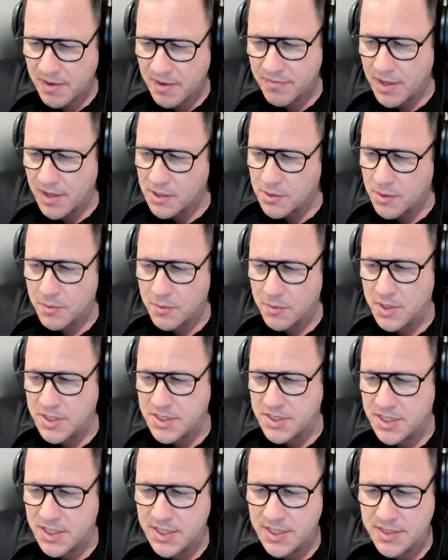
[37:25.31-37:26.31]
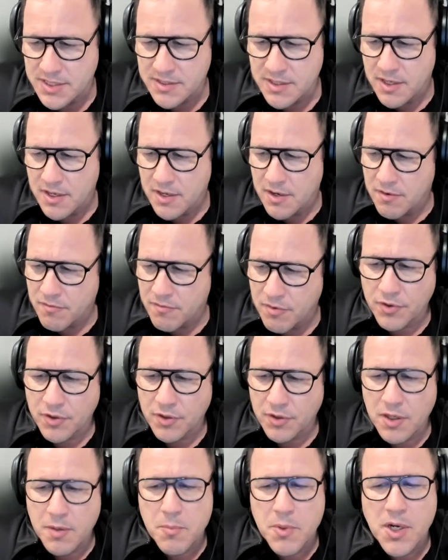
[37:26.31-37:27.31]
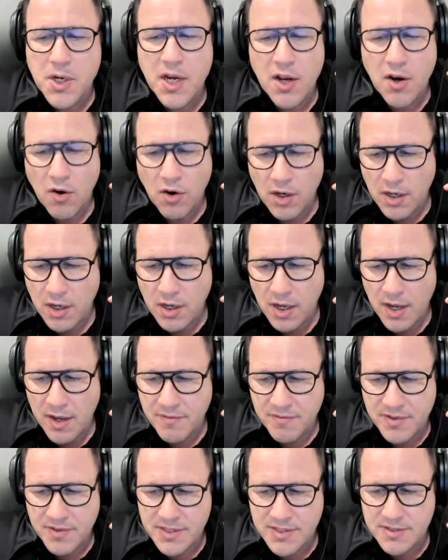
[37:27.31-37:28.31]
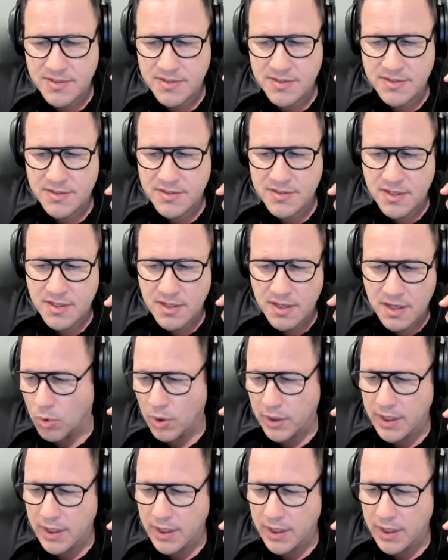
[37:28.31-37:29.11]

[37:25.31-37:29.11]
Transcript: My follow up question is for community archivists